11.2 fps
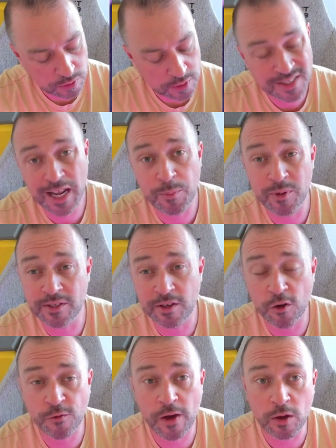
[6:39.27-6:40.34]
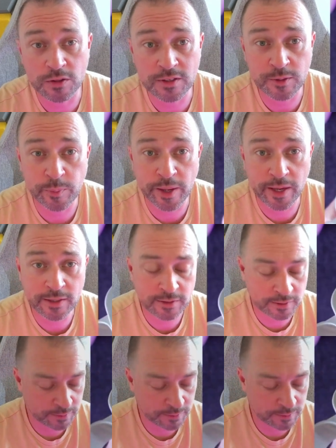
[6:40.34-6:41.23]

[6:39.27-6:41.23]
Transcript: snap itself out to the pin.